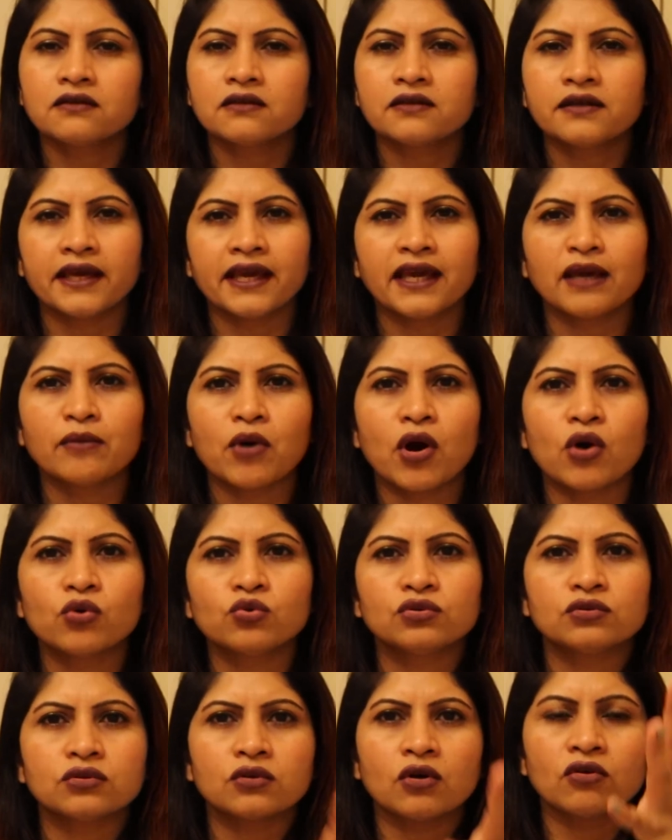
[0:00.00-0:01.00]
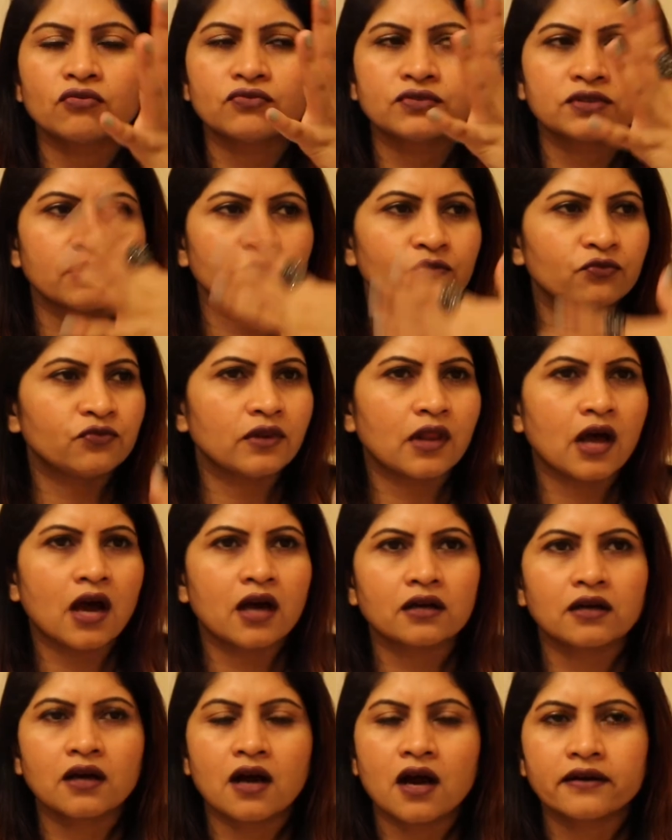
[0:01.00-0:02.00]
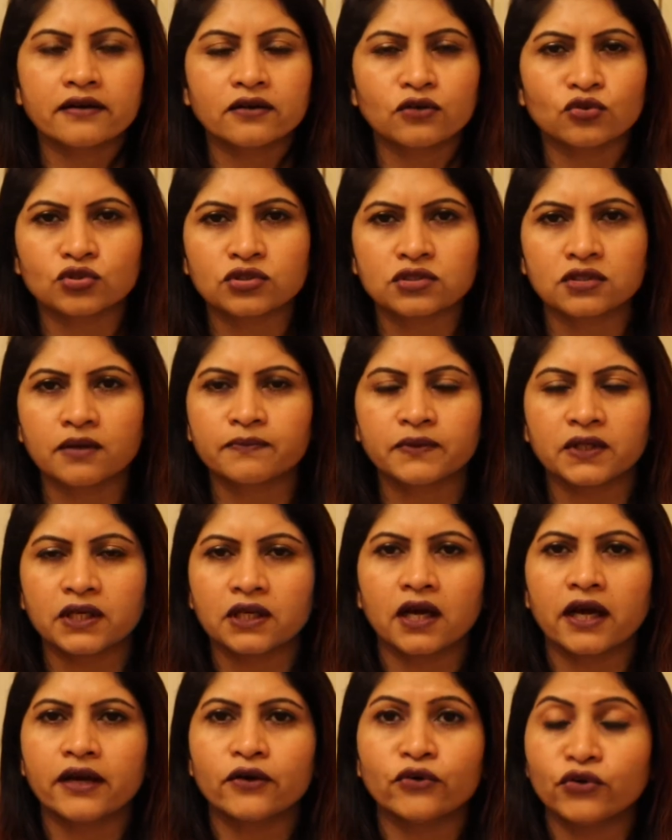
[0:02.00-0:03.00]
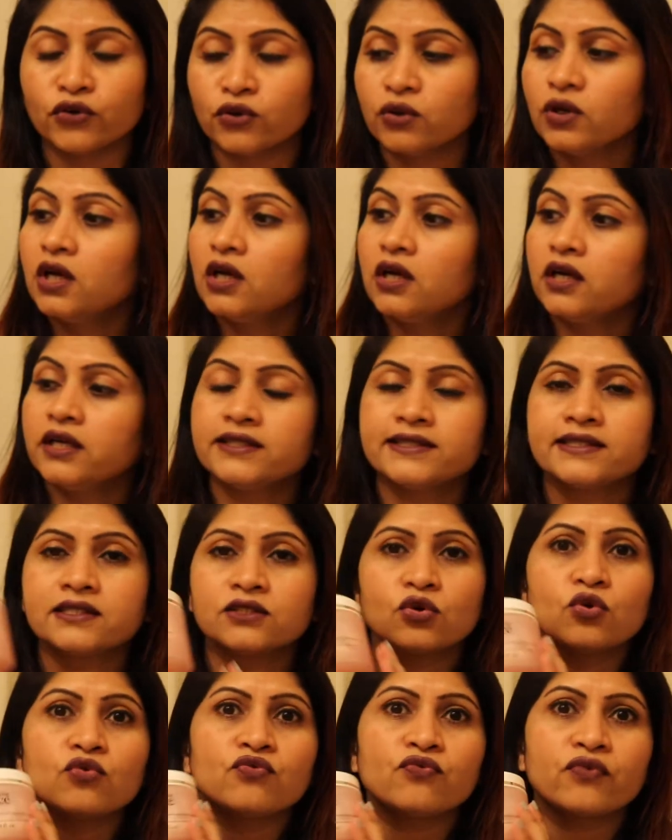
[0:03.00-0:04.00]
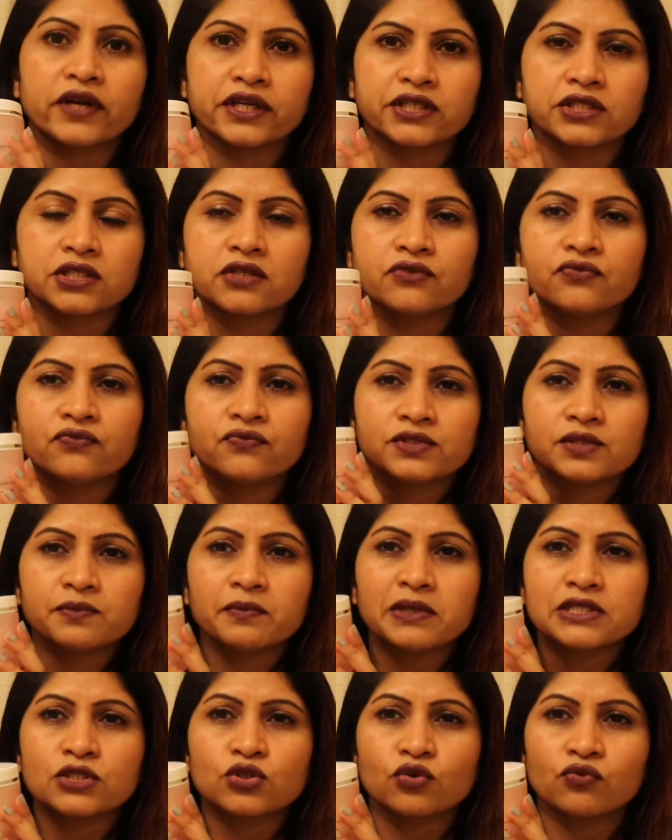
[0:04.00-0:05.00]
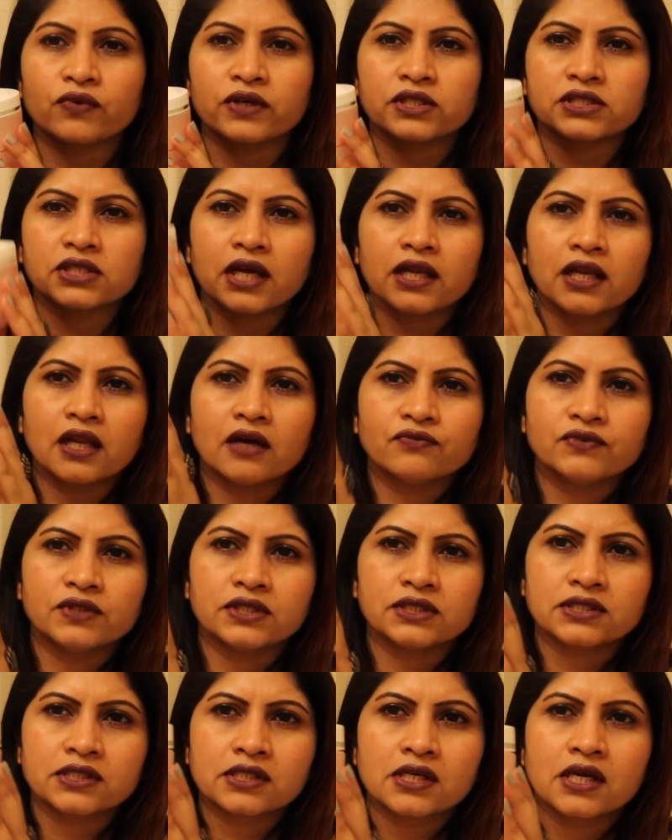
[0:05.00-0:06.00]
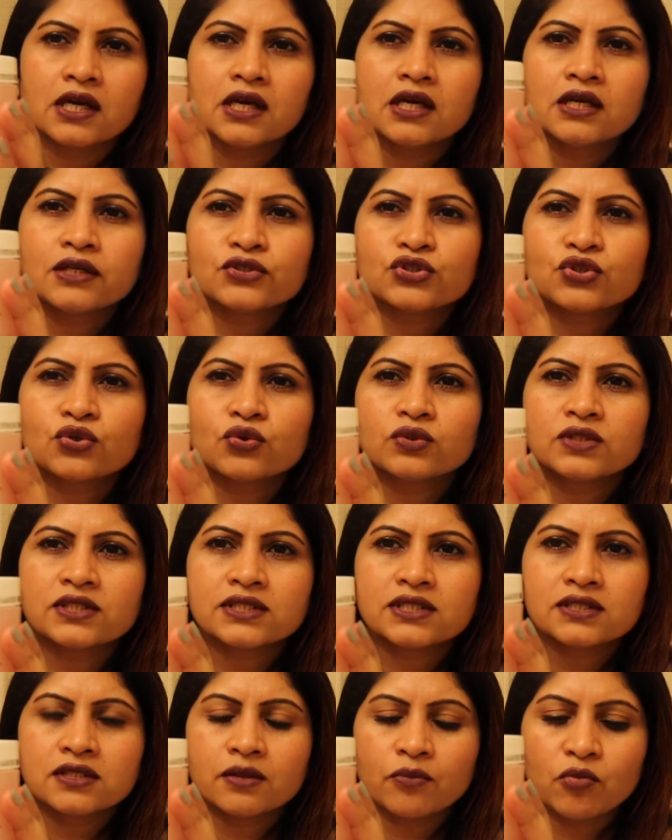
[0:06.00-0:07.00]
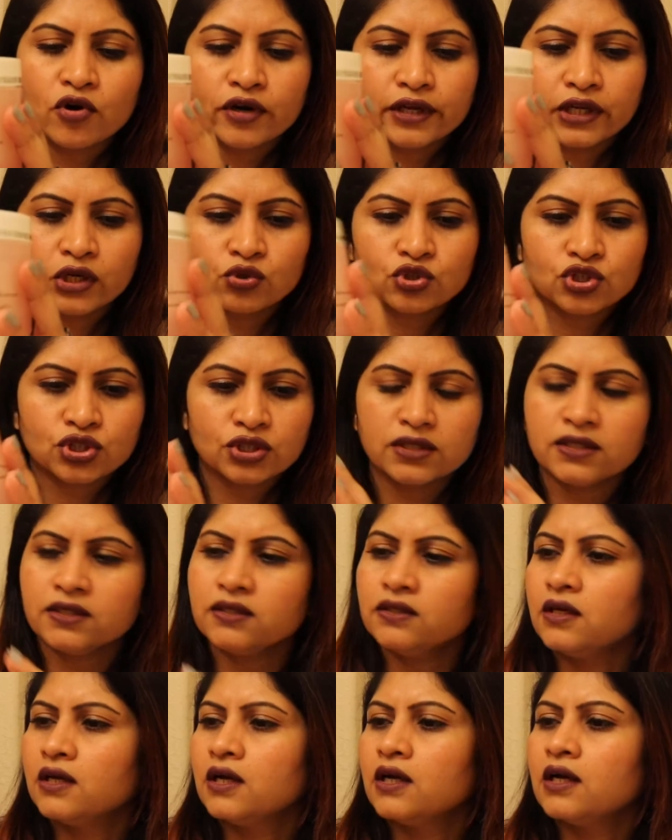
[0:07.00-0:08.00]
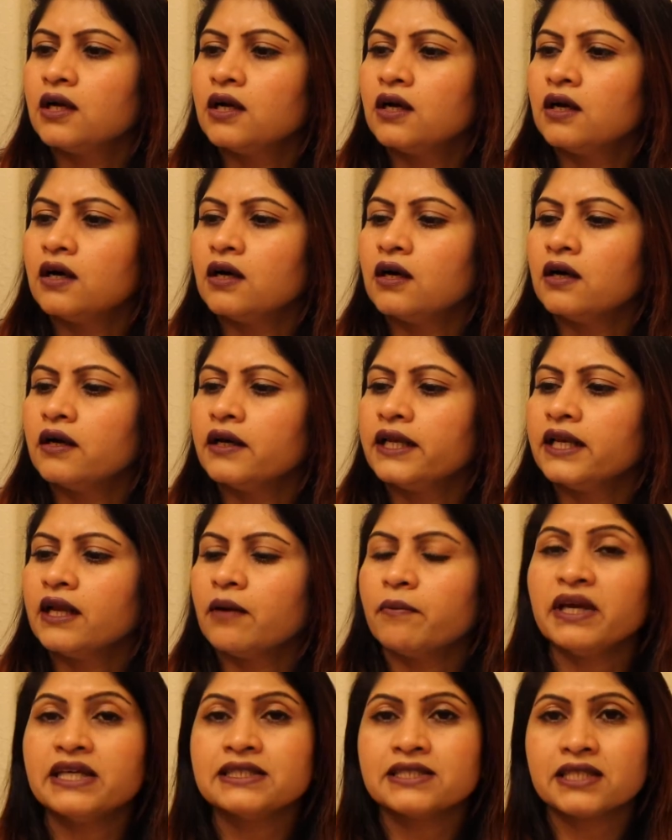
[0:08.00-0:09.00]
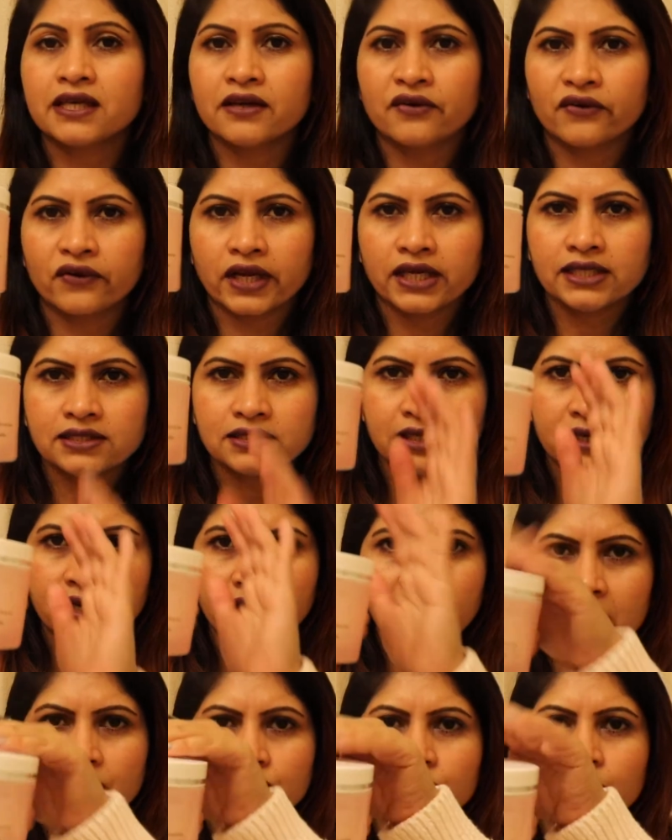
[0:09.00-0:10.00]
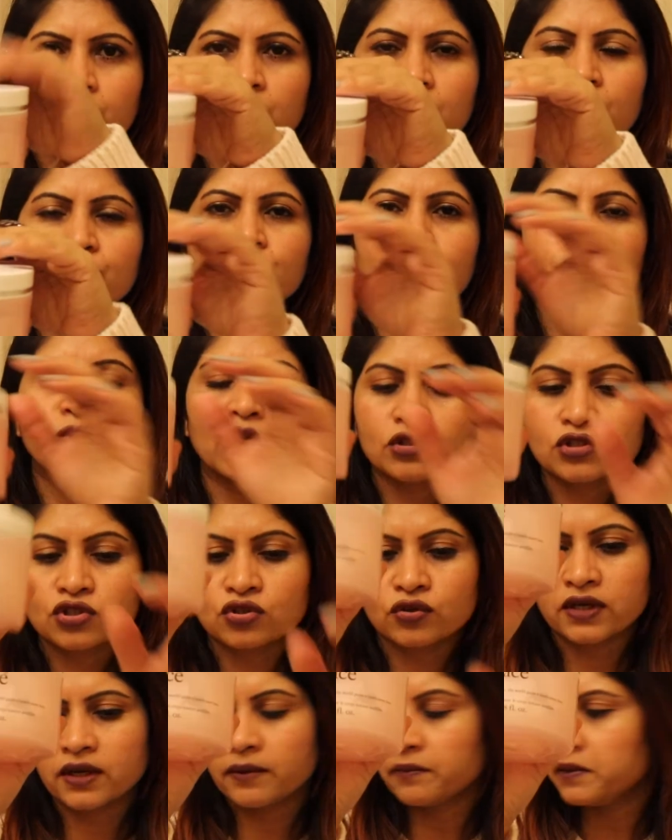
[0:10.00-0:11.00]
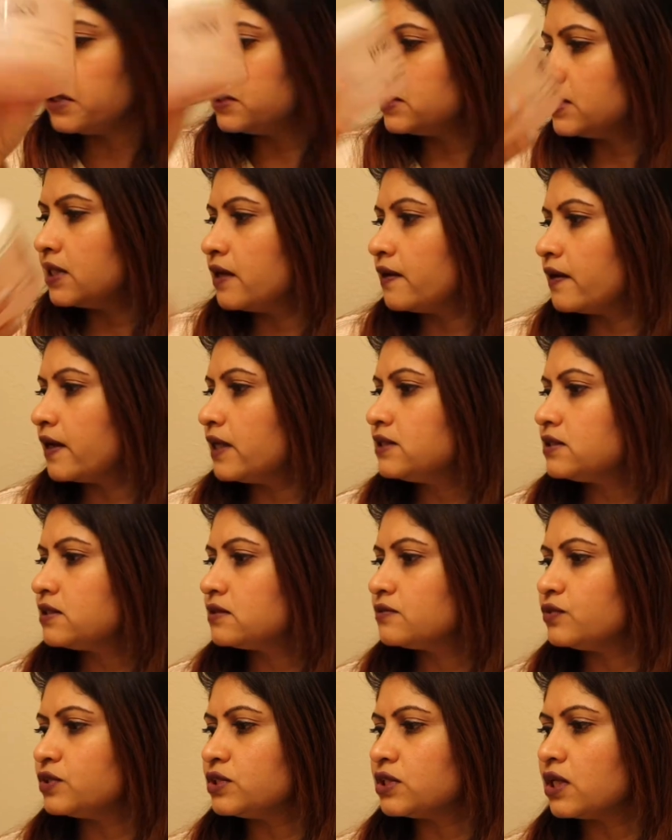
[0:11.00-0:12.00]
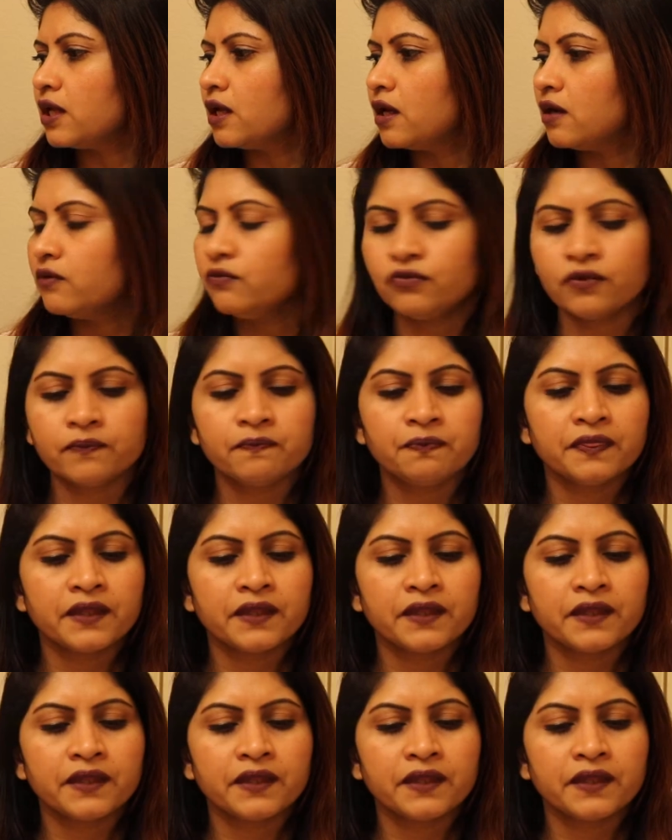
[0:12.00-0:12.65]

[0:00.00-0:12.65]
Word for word: came out of some flower garden or something i don't know it's so fresh it smells so fresh i love this so this is the body lotion uh, in amazing grace and i have the perfume also in amazing grace which i love